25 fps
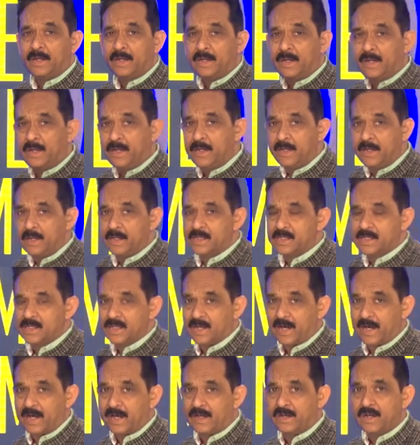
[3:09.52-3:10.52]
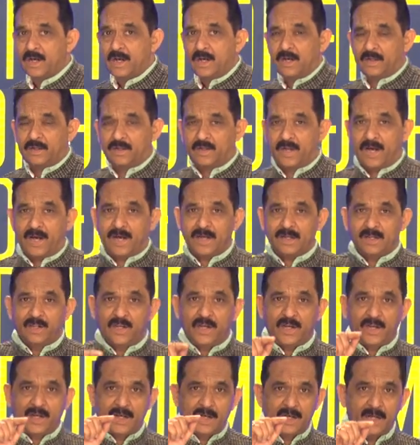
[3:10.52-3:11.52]
he said that
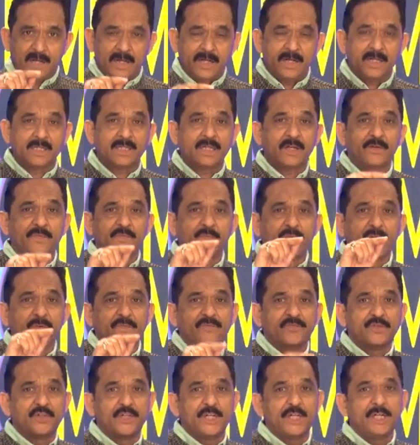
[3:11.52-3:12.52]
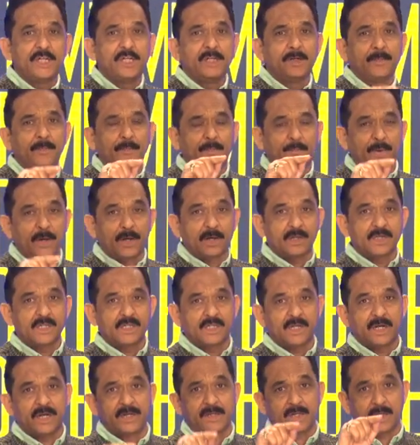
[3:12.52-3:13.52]
there is a
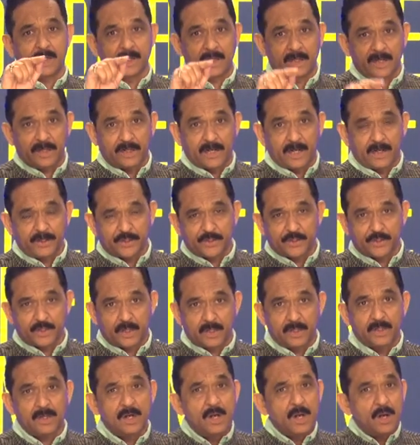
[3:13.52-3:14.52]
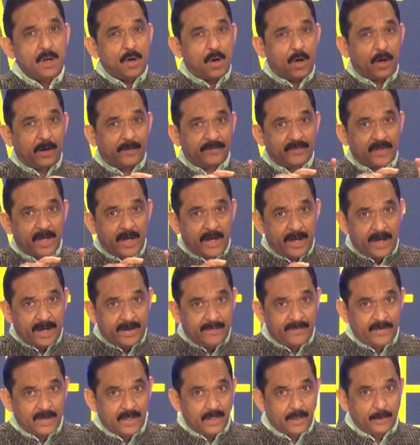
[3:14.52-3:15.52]
15% reduction of the
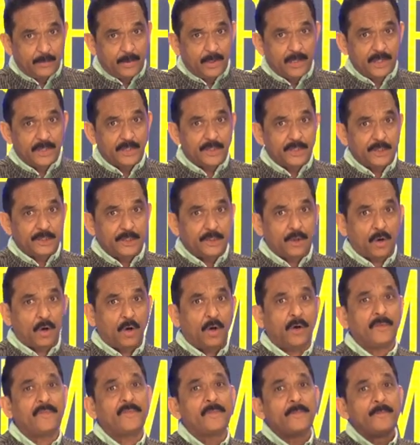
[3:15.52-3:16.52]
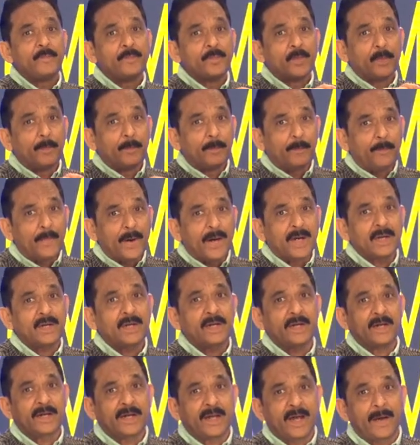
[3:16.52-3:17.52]
availability of per
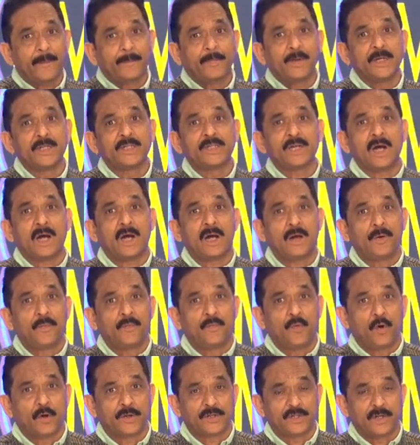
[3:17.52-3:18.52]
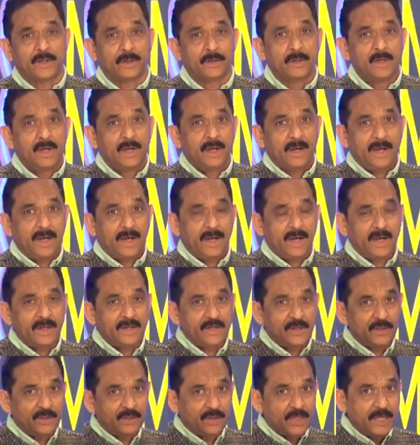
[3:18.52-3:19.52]
capita water.
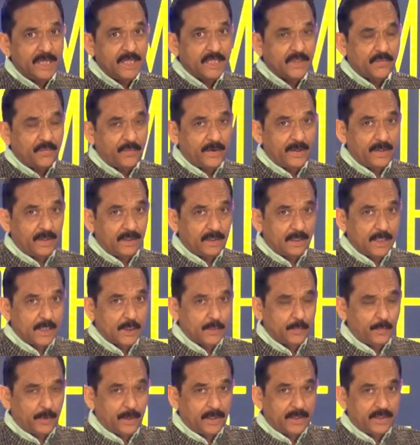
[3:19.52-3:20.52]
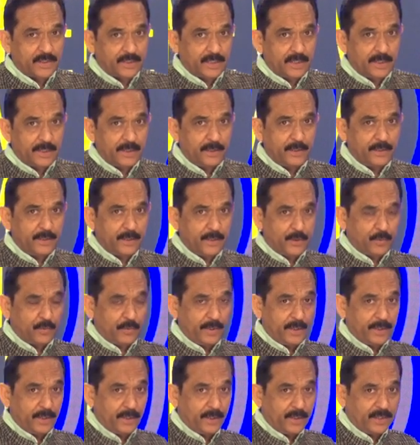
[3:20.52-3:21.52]
And these figures pertain
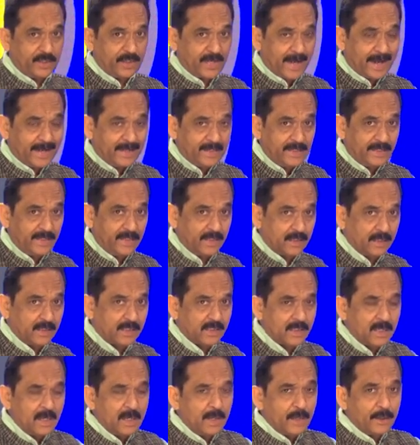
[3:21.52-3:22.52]
during 10 years,